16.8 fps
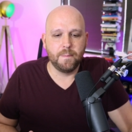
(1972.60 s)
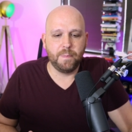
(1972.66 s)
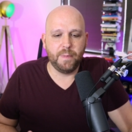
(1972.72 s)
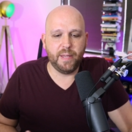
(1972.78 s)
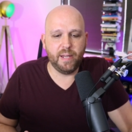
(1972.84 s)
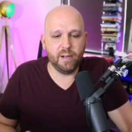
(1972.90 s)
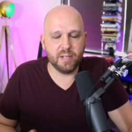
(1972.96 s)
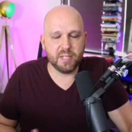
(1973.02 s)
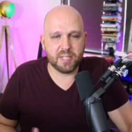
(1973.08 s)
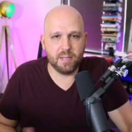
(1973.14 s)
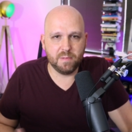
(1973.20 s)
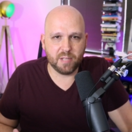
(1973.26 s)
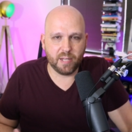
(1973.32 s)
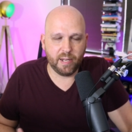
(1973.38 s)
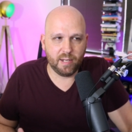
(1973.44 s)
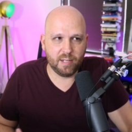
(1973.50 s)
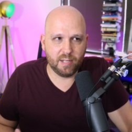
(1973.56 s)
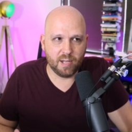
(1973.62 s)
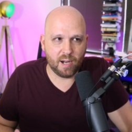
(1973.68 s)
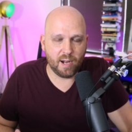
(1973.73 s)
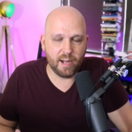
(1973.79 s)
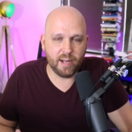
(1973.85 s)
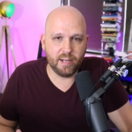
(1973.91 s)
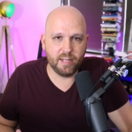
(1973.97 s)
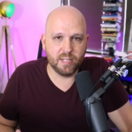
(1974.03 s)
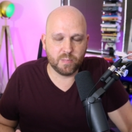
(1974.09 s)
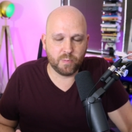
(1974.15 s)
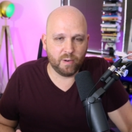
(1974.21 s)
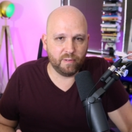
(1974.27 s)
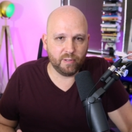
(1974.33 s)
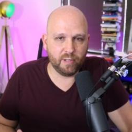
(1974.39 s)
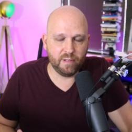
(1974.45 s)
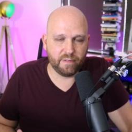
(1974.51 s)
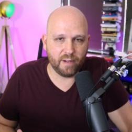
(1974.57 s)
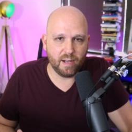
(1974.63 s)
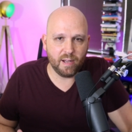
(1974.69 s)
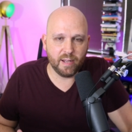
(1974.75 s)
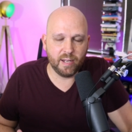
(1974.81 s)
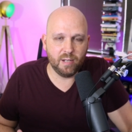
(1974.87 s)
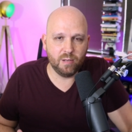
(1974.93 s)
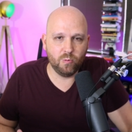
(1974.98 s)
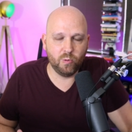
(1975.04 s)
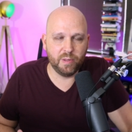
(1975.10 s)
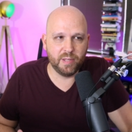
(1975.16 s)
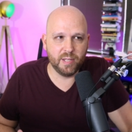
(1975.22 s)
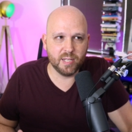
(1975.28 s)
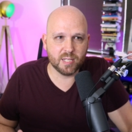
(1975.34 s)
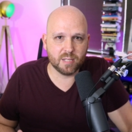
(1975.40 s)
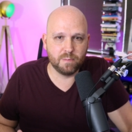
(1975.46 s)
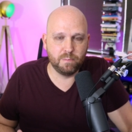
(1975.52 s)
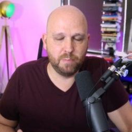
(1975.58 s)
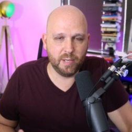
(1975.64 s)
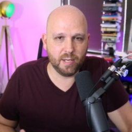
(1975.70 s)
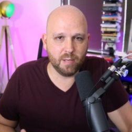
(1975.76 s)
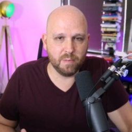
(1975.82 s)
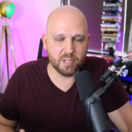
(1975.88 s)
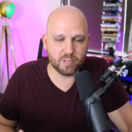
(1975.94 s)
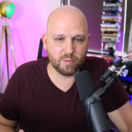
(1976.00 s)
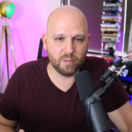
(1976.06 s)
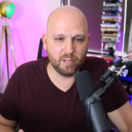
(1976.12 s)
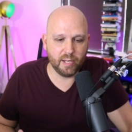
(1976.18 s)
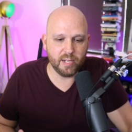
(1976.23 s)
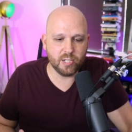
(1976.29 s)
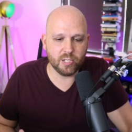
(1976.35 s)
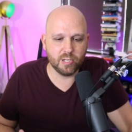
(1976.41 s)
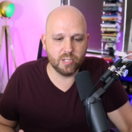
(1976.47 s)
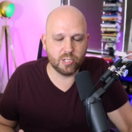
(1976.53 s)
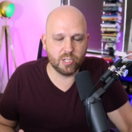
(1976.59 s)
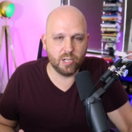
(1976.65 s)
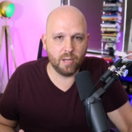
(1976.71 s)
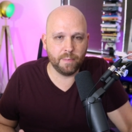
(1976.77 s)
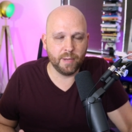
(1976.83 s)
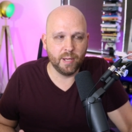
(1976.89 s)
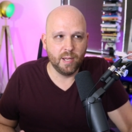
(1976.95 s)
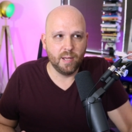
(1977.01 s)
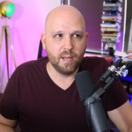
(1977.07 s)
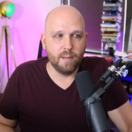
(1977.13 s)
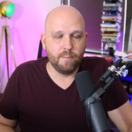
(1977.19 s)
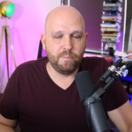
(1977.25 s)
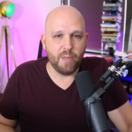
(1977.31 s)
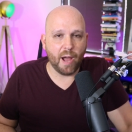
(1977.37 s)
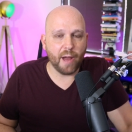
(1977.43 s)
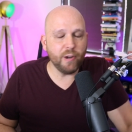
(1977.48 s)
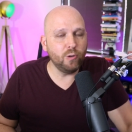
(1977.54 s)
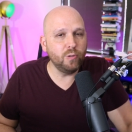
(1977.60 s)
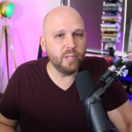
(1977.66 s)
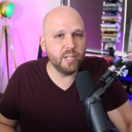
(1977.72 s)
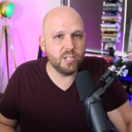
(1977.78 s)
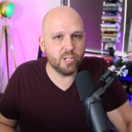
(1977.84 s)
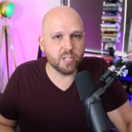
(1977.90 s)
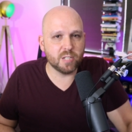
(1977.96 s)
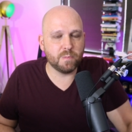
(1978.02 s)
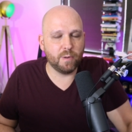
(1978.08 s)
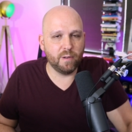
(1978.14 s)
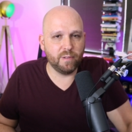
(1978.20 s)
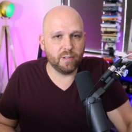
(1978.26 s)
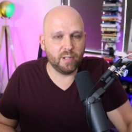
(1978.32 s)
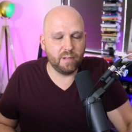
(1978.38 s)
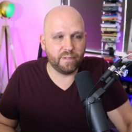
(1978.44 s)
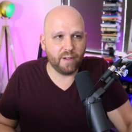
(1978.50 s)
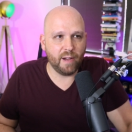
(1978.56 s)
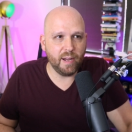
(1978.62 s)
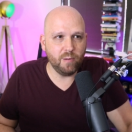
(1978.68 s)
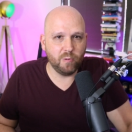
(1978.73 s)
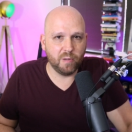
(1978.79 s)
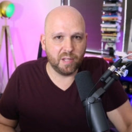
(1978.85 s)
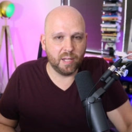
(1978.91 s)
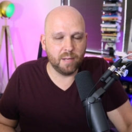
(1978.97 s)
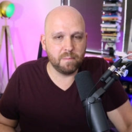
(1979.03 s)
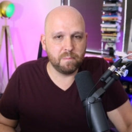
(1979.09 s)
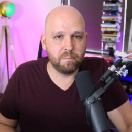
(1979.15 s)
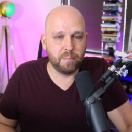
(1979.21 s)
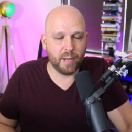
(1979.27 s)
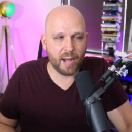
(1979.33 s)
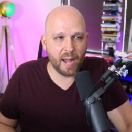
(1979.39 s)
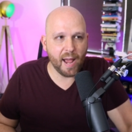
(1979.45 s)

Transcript: here it seems like God is perfectly fine with this bigamous relationship, not only just perfectly fine with it, but